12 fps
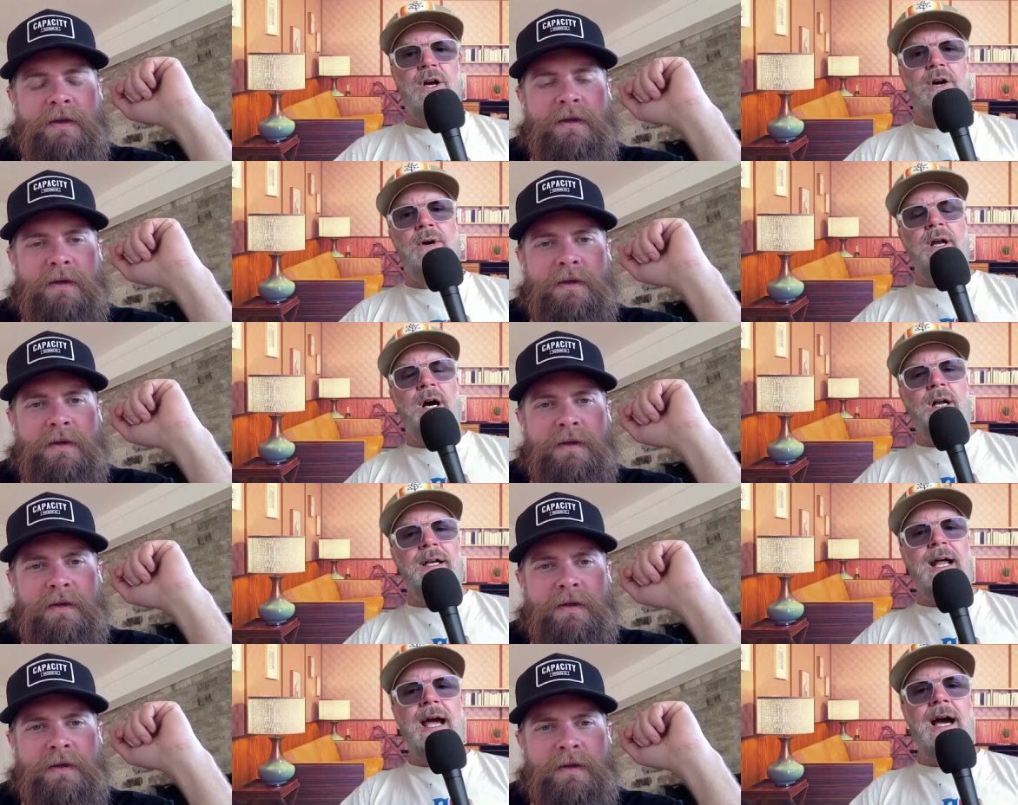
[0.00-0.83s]
Speaker 1: going
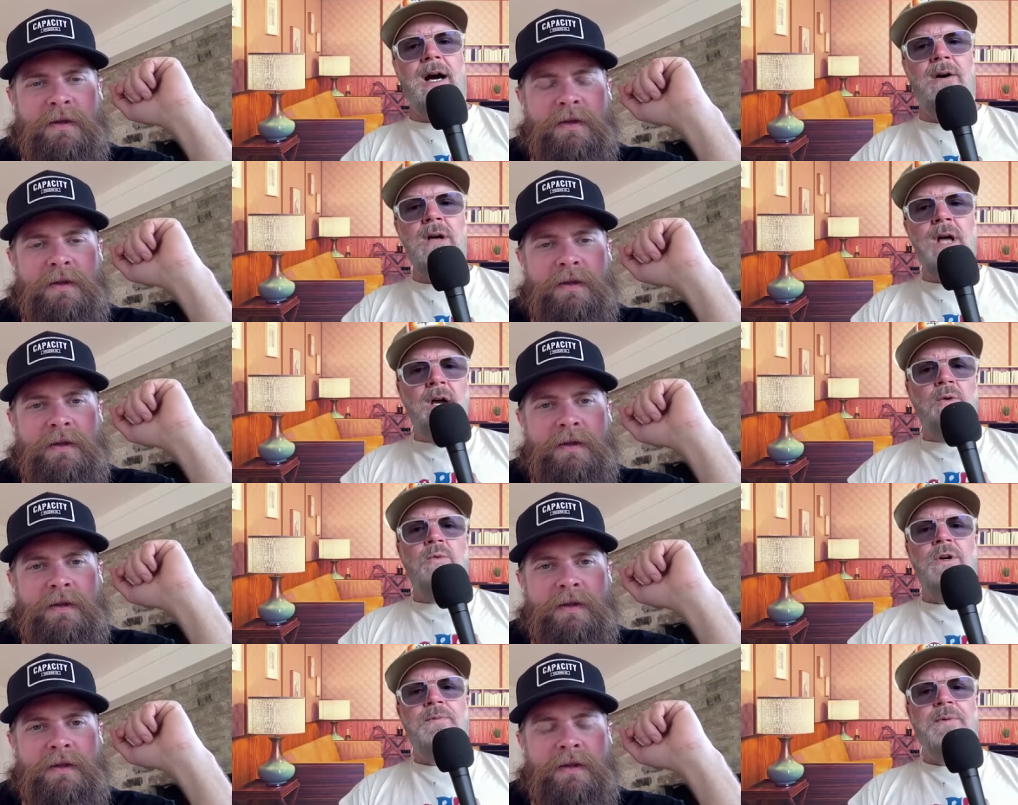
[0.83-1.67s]
on now
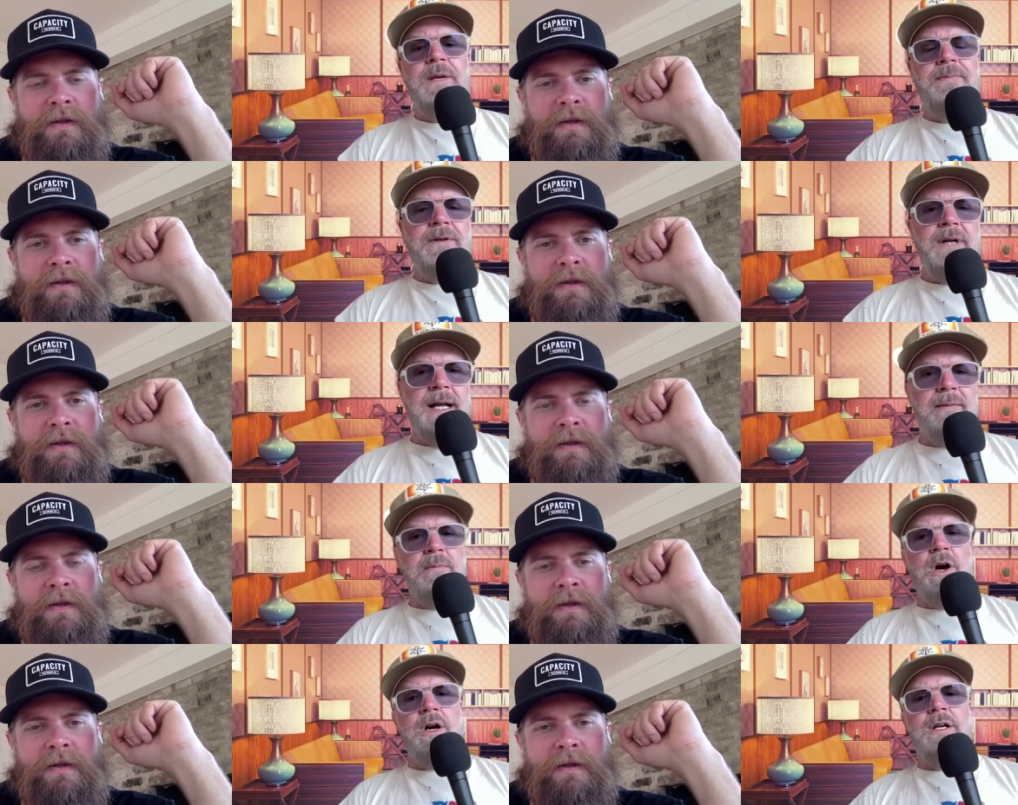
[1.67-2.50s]
with people
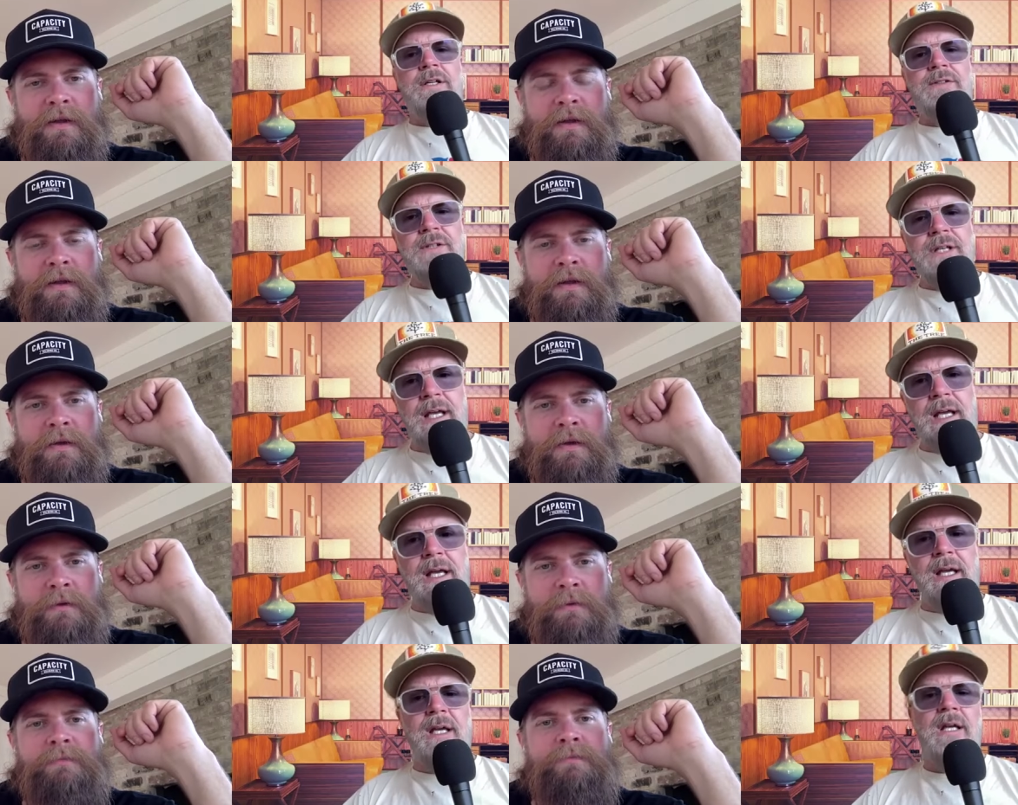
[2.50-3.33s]
like marcus
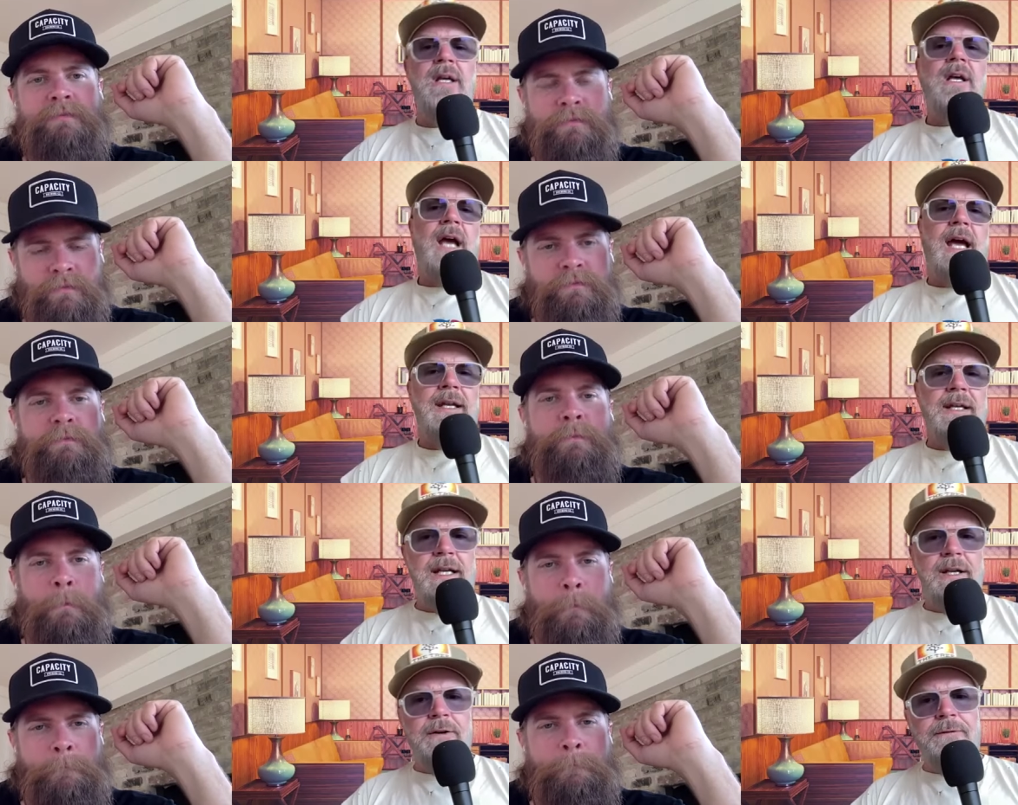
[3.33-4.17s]
king and
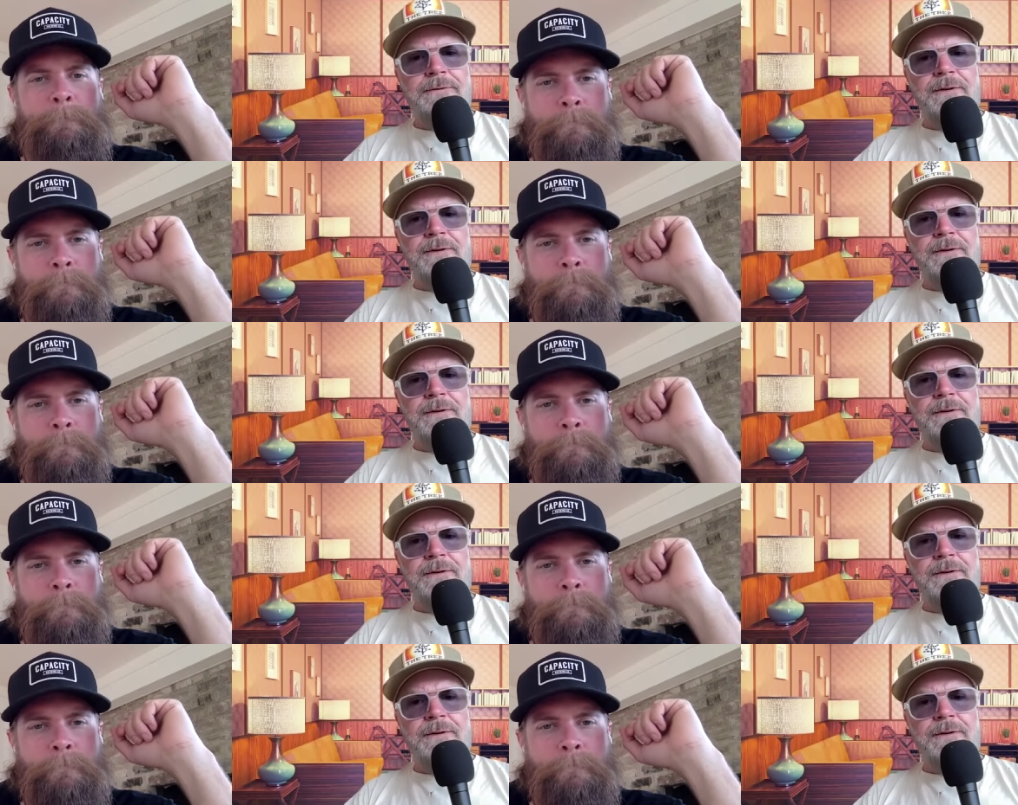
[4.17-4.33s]
neal mm-hmm.